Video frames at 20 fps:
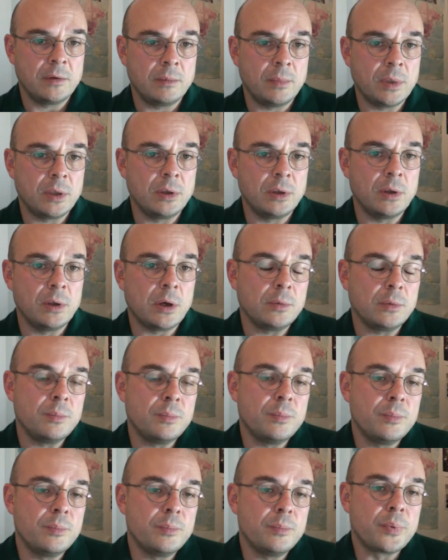not
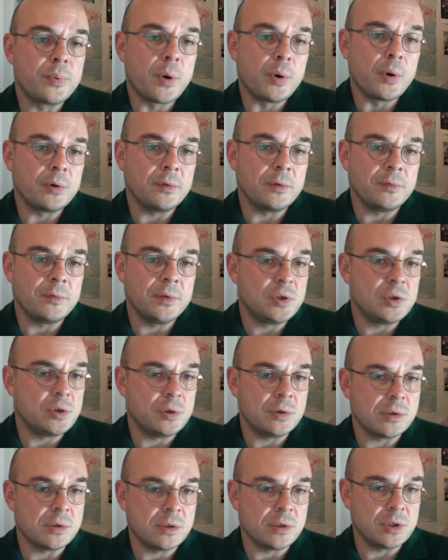broader
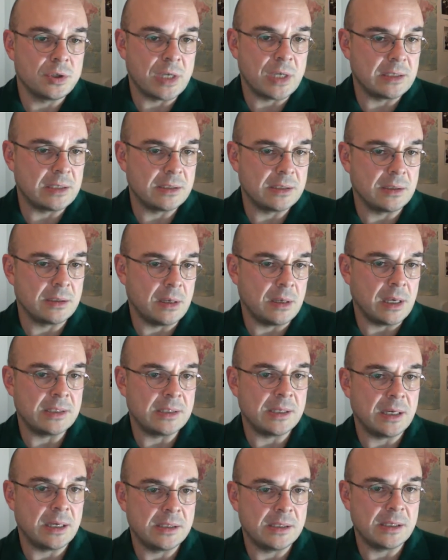features such as
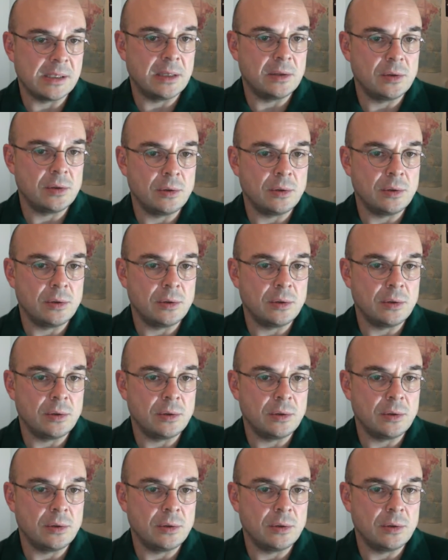I said,